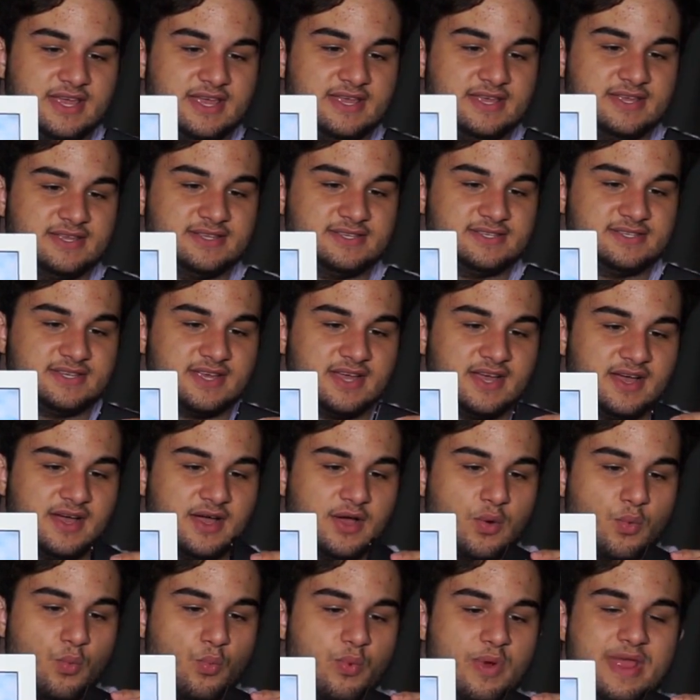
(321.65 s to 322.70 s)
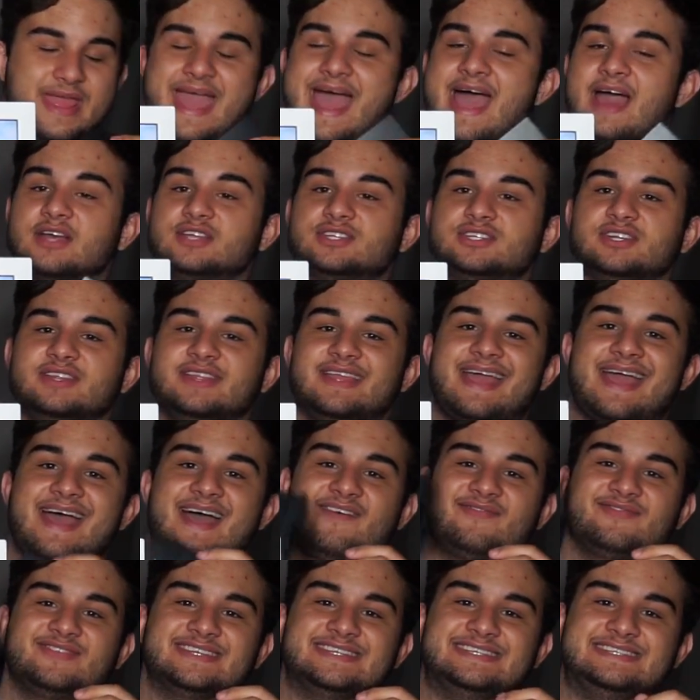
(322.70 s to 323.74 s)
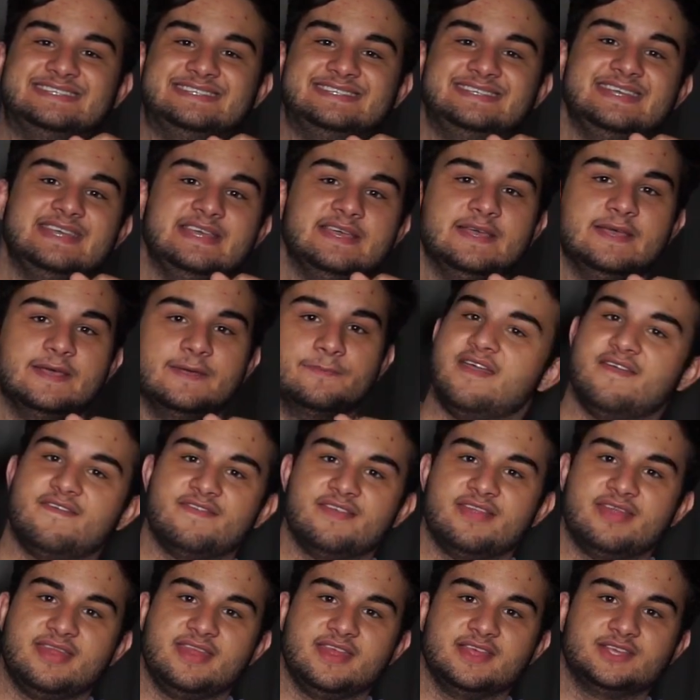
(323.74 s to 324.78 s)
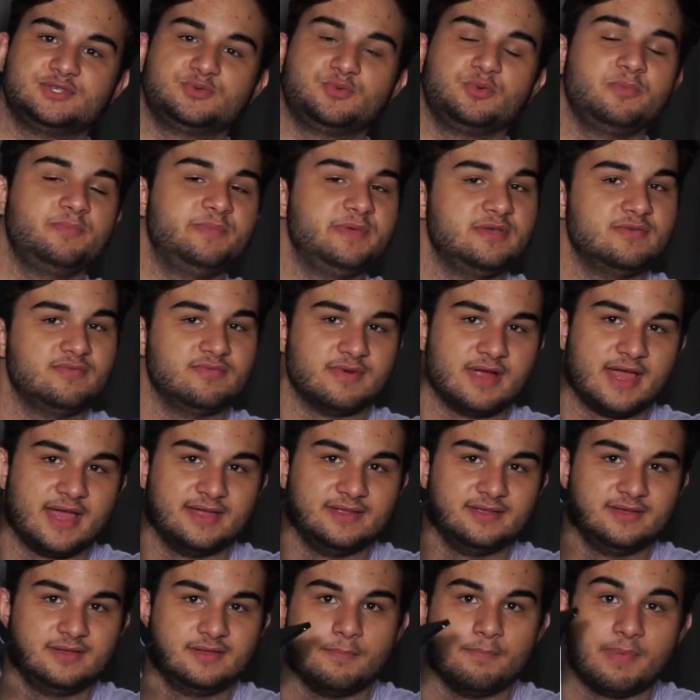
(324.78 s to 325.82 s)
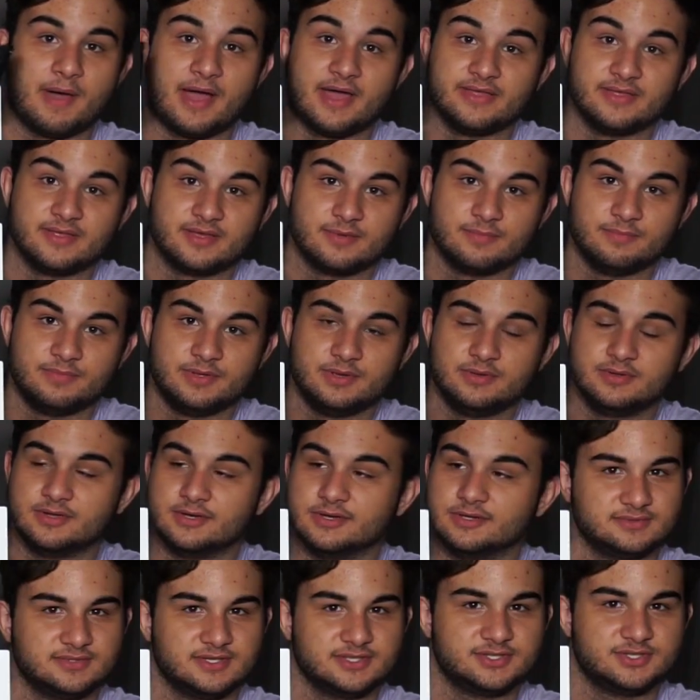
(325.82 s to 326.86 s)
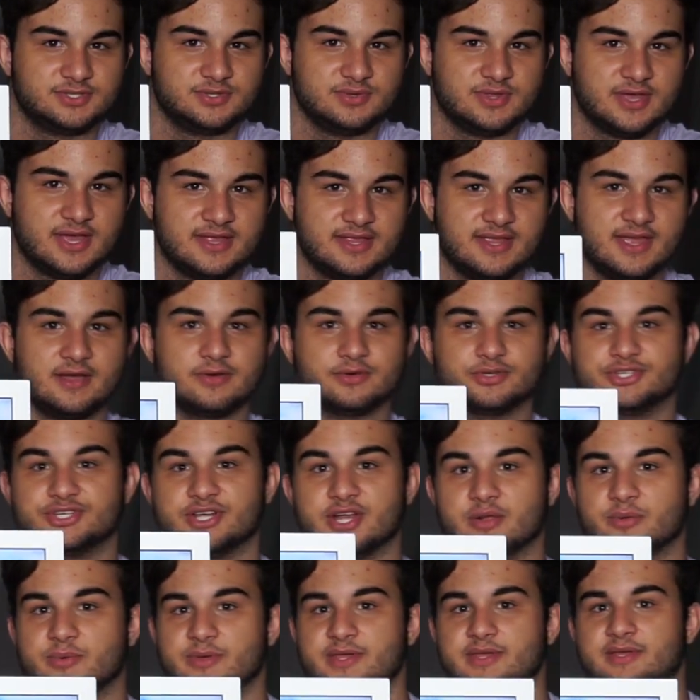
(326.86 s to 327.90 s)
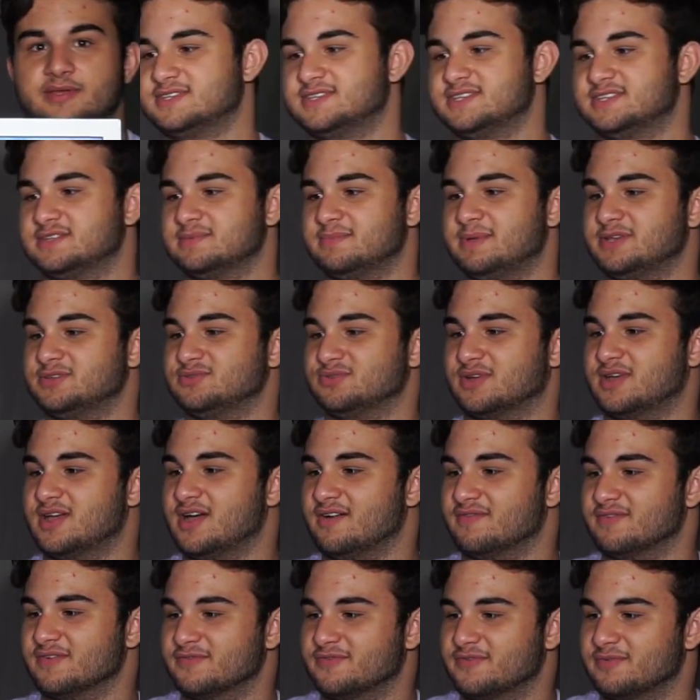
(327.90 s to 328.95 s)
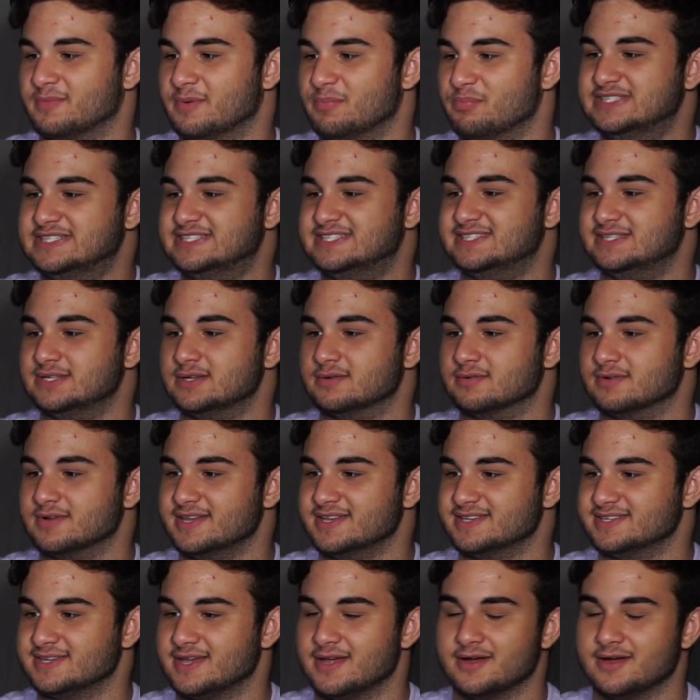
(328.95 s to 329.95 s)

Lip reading: is we actually have to see if this will be read by the computer. Let's do that now, shall we? The system has recovered from a serious